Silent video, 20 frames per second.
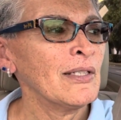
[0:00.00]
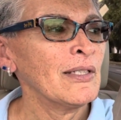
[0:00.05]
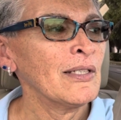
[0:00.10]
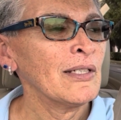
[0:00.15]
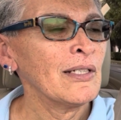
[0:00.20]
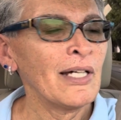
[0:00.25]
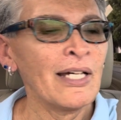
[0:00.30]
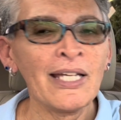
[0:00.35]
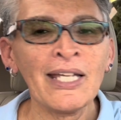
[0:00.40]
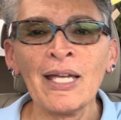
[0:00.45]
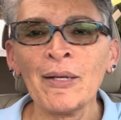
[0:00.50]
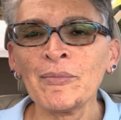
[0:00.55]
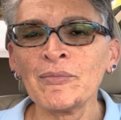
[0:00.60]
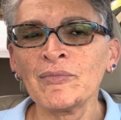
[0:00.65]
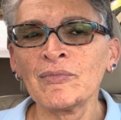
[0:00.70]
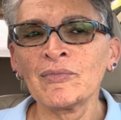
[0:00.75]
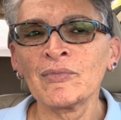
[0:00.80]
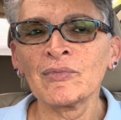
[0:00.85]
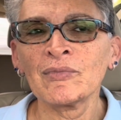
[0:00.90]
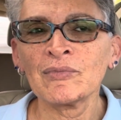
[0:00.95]
I am
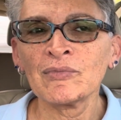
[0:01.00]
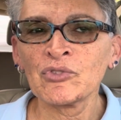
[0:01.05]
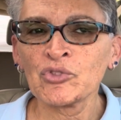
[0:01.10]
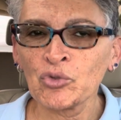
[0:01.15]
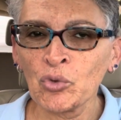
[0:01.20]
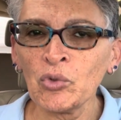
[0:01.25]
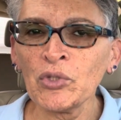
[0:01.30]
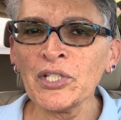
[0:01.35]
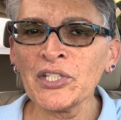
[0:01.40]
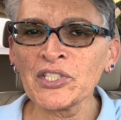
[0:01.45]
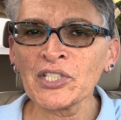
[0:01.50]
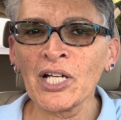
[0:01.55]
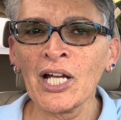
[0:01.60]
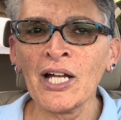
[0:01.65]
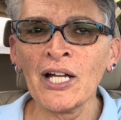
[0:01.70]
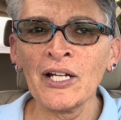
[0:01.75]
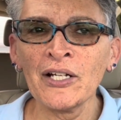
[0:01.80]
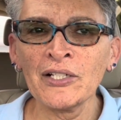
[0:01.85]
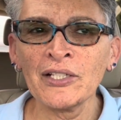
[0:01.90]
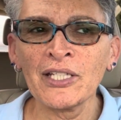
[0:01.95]
truly
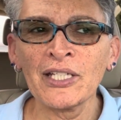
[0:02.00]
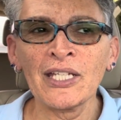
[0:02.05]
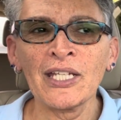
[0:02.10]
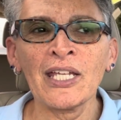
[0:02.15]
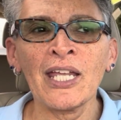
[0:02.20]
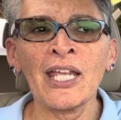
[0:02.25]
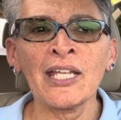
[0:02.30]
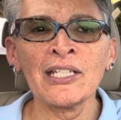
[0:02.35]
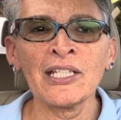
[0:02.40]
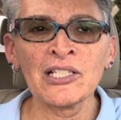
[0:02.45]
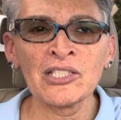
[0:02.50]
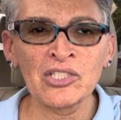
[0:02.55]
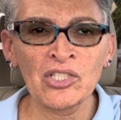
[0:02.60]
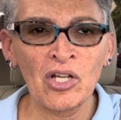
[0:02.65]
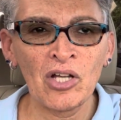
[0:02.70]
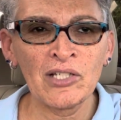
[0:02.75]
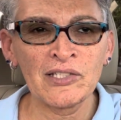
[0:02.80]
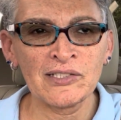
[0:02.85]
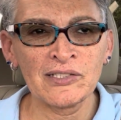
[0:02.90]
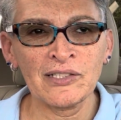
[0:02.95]
tired and
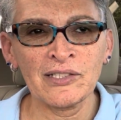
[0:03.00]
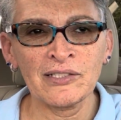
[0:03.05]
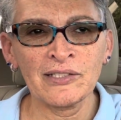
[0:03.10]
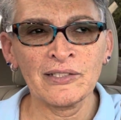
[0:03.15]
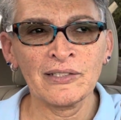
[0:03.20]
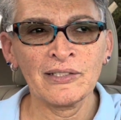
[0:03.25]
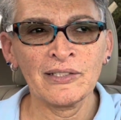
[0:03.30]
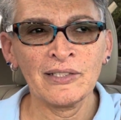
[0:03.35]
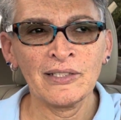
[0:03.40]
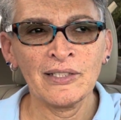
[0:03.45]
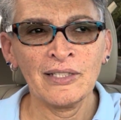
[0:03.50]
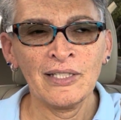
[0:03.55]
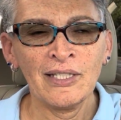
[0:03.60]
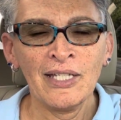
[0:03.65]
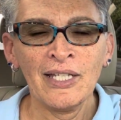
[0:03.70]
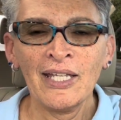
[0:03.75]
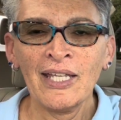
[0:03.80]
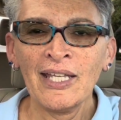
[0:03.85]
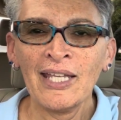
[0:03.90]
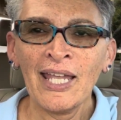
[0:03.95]
exhausted.
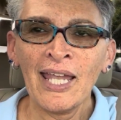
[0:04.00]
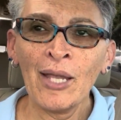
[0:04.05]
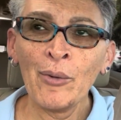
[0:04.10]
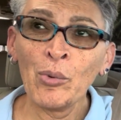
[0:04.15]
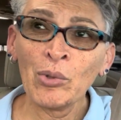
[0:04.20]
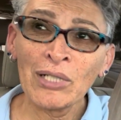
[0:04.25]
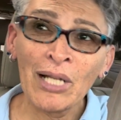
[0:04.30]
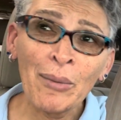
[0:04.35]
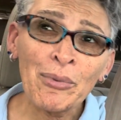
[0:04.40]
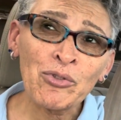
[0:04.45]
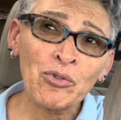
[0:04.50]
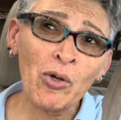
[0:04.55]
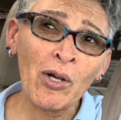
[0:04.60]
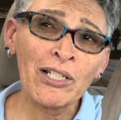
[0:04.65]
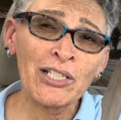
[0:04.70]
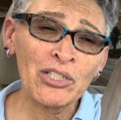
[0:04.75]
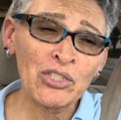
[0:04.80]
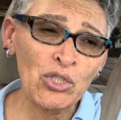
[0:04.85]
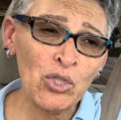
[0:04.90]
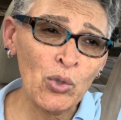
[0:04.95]
And what I'm trying to
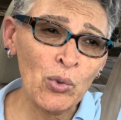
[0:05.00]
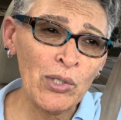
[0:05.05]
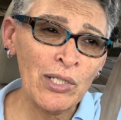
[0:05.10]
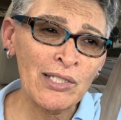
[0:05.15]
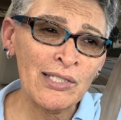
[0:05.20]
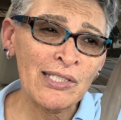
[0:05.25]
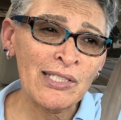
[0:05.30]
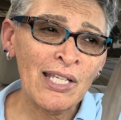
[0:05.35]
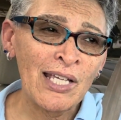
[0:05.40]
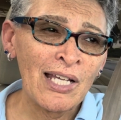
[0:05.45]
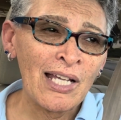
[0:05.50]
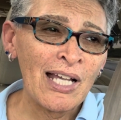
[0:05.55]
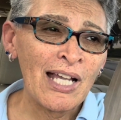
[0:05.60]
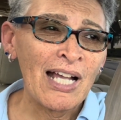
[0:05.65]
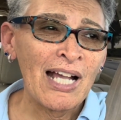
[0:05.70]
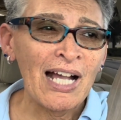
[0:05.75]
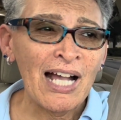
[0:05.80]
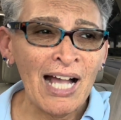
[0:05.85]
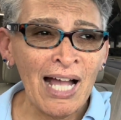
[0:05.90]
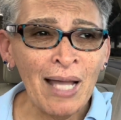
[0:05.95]
do is,
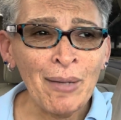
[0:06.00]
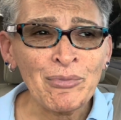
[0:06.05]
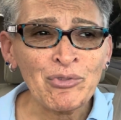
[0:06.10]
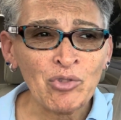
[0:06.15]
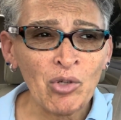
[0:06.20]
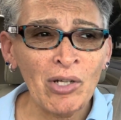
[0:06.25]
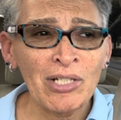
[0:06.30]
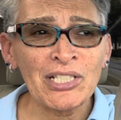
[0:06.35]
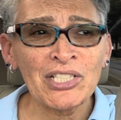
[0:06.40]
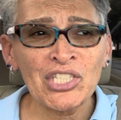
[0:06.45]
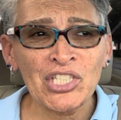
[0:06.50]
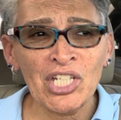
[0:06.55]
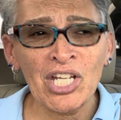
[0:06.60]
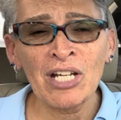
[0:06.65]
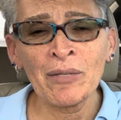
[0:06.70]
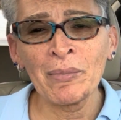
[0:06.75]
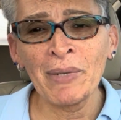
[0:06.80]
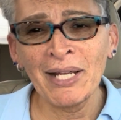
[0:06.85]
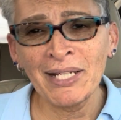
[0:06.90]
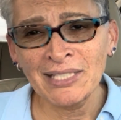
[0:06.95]
I'm trying to share
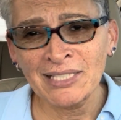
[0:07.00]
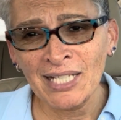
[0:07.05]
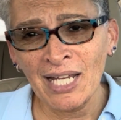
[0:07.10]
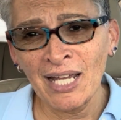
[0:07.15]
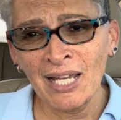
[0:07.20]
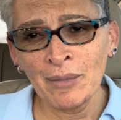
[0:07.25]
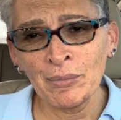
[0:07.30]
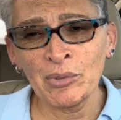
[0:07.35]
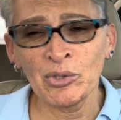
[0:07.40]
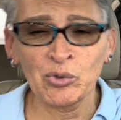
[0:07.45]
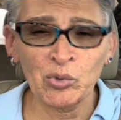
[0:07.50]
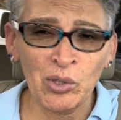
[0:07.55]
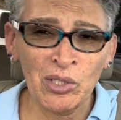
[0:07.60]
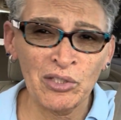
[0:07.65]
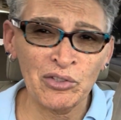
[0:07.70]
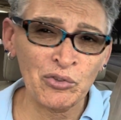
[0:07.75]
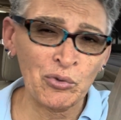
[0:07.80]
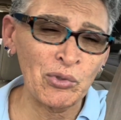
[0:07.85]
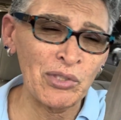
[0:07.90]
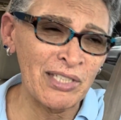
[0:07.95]
my time between
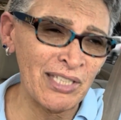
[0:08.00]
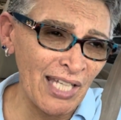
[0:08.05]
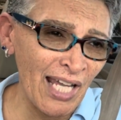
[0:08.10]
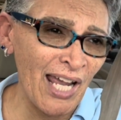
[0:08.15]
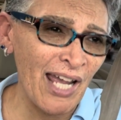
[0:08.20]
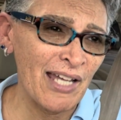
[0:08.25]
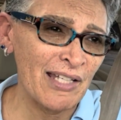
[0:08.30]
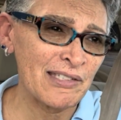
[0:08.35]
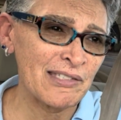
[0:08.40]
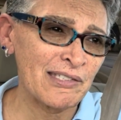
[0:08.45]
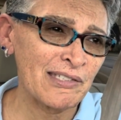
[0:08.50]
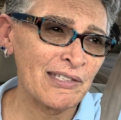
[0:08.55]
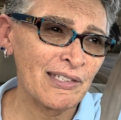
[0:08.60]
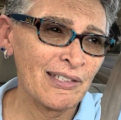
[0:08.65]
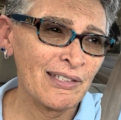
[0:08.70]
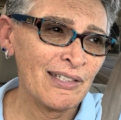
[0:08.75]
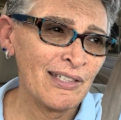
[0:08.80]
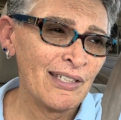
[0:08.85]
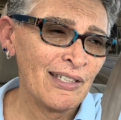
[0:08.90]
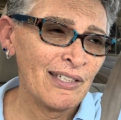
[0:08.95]
3 cats.
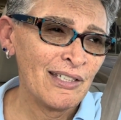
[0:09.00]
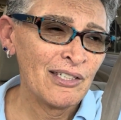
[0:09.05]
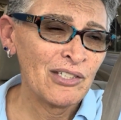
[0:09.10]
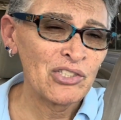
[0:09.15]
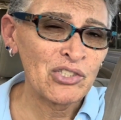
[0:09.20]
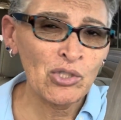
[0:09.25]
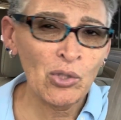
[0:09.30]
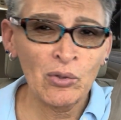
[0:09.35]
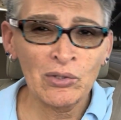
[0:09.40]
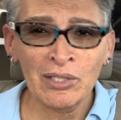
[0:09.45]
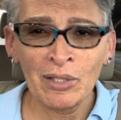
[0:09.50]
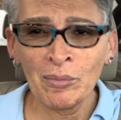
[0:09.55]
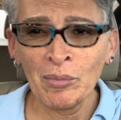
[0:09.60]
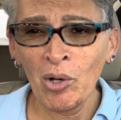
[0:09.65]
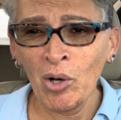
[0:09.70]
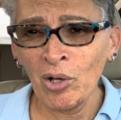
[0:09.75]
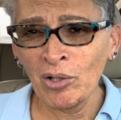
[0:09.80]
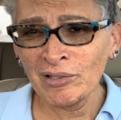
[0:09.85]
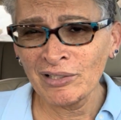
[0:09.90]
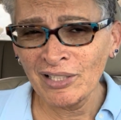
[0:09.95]
Show them
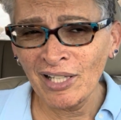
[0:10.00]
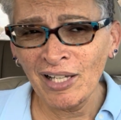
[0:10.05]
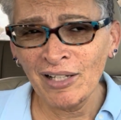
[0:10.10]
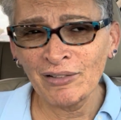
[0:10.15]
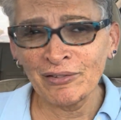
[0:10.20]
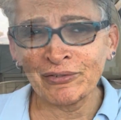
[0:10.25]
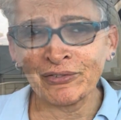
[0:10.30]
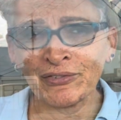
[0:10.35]
all love.